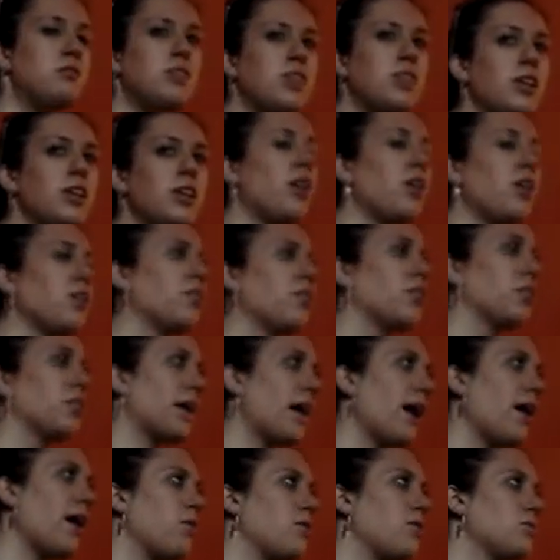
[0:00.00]
sitting on her
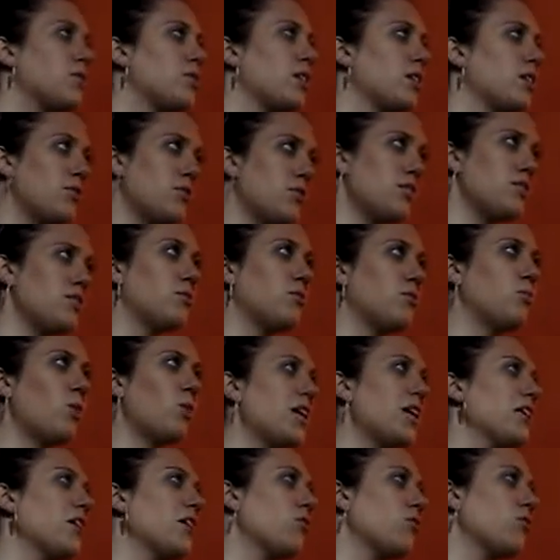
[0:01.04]
couch, and she's
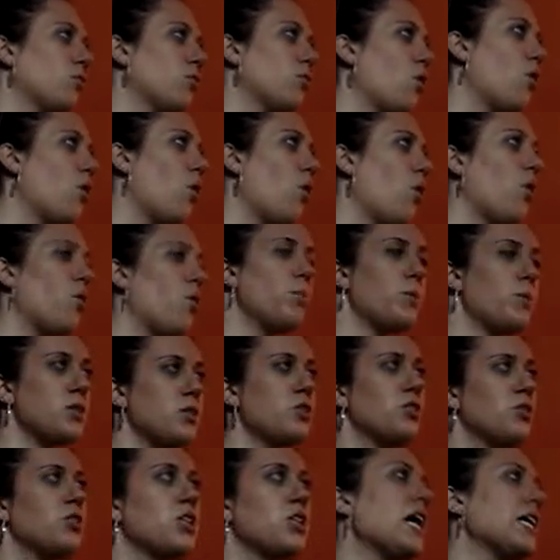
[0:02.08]
waiting to go home,
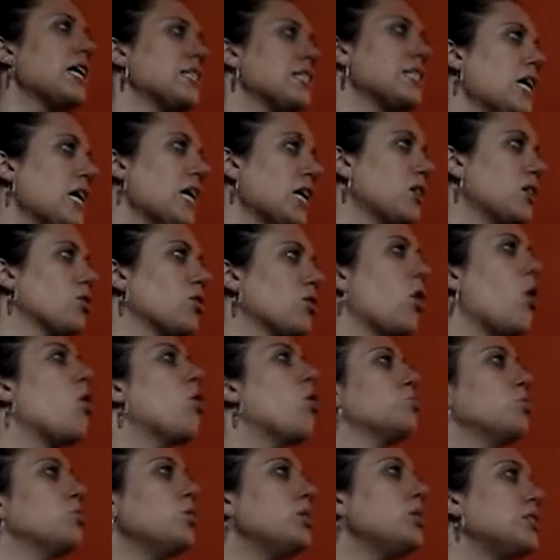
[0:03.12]
and you're not taking her
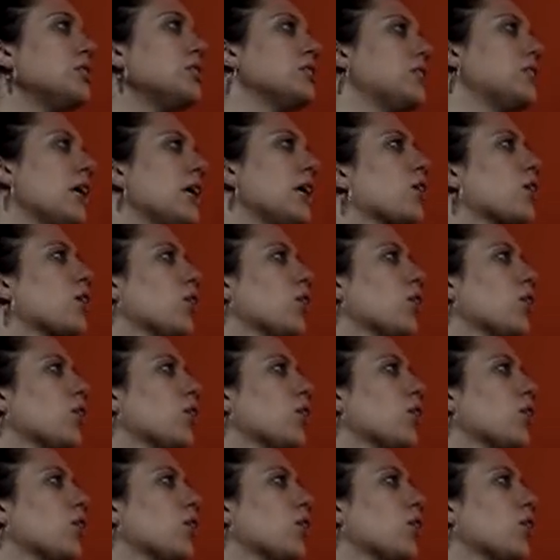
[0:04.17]
home. You need to take her home